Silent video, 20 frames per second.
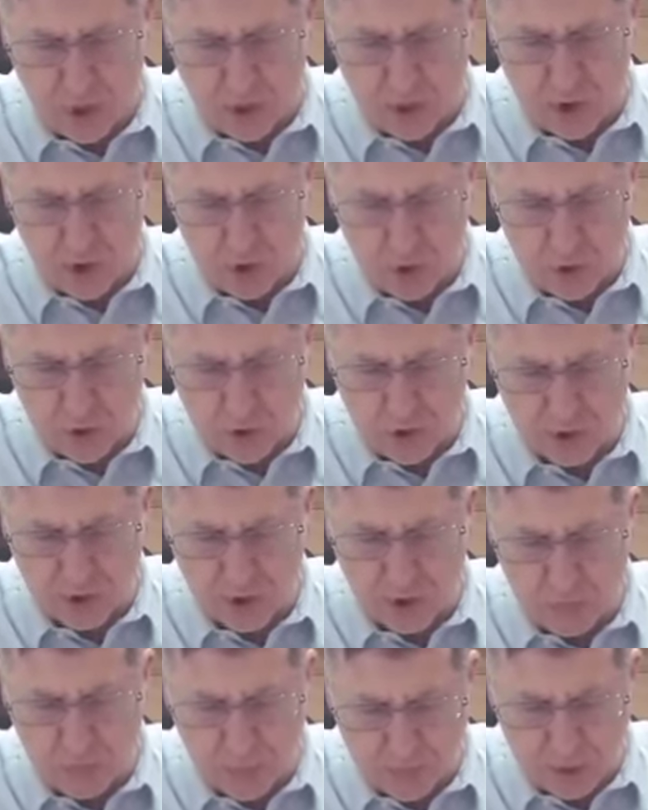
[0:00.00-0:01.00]
So you're going
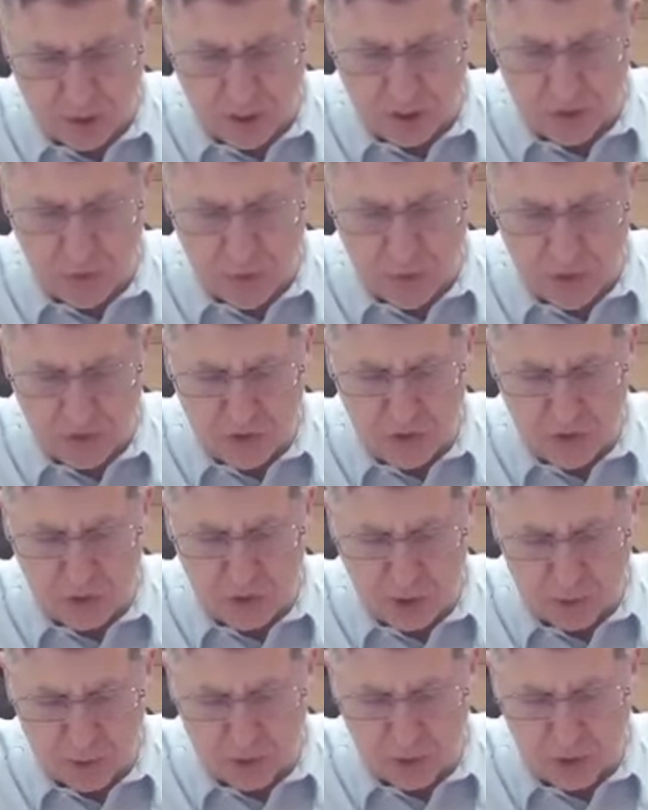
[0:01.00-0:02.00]
to bring with the
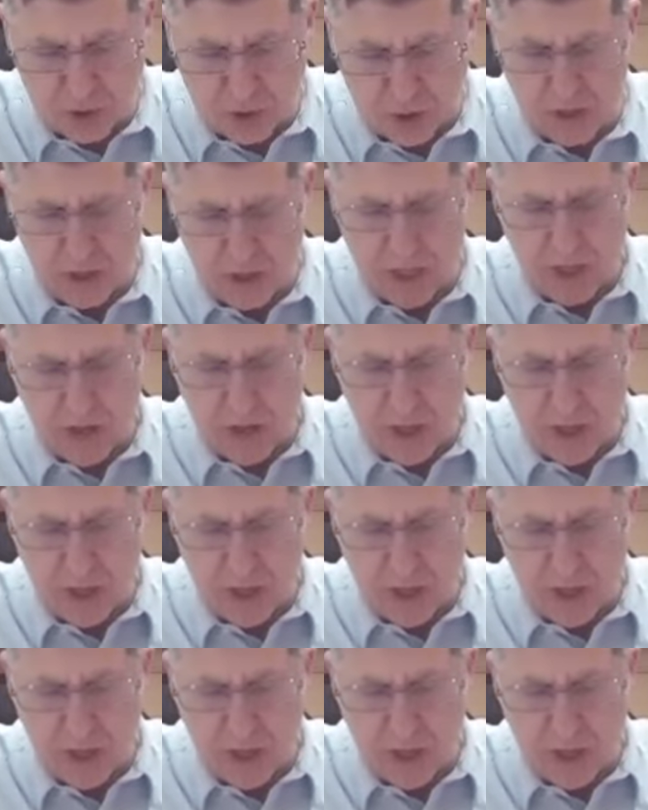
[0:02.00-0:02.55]
Toda